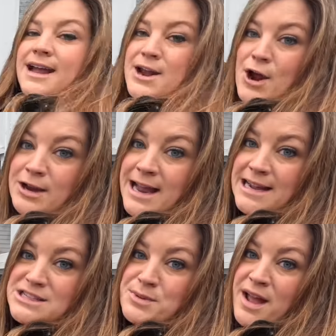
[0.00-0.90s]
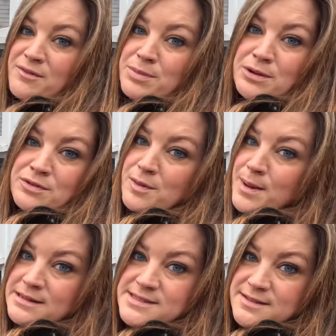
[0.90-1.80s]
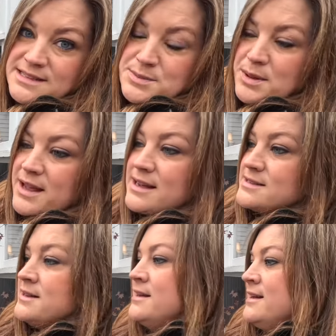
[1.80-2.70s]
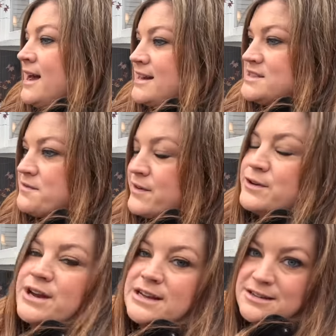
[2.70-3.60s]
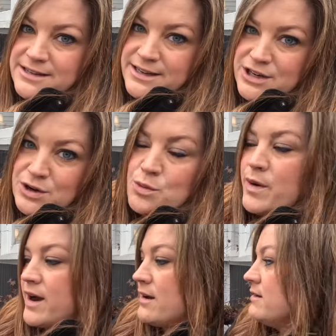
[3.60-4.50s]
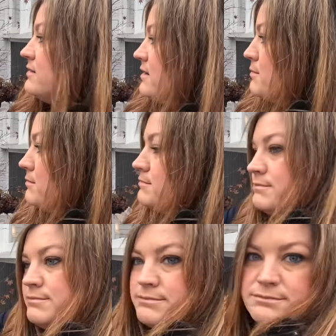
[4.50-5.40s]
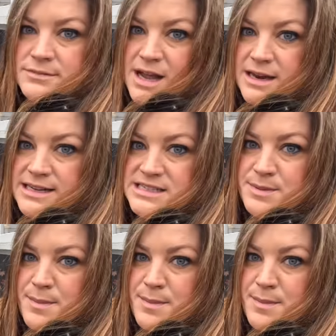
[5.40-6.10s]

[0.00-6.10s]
In our case, we have beautiful buds on this plant, and it's very clear where the cut needs to be